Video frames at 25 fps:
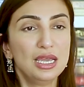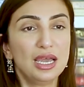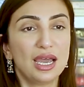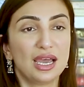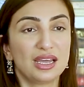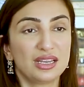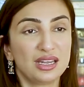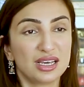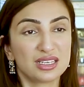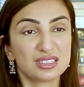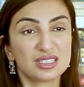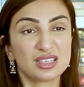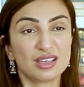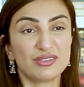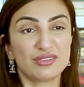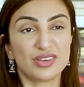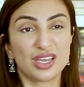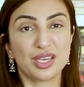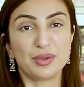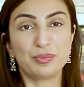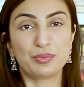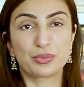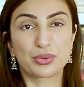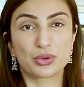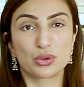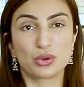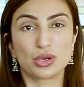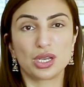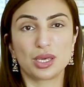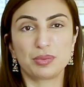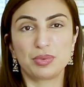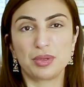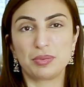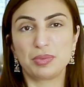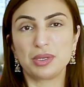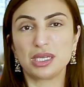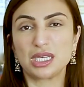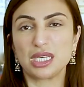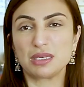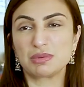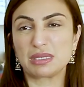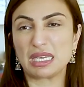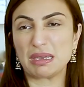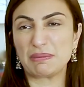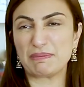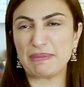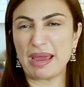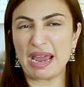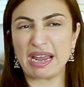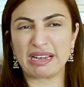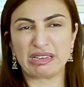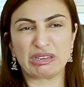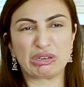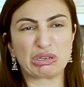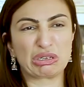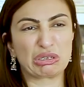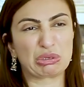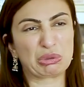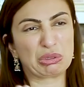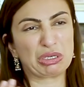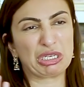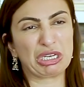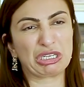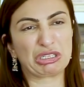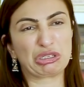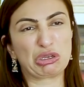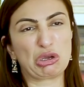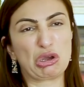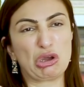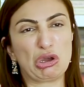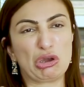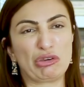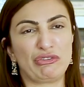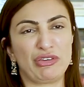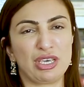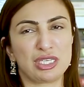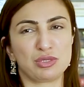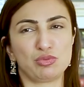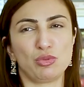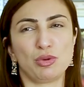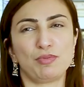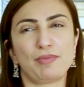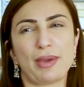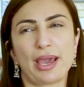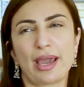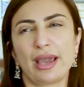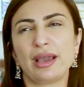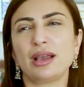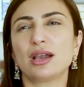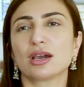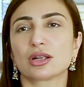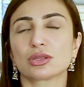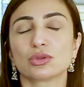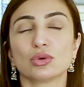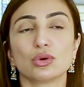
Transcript: and hence I'm very pro, like people keep saying bang TikTok, Facebook bang kar do.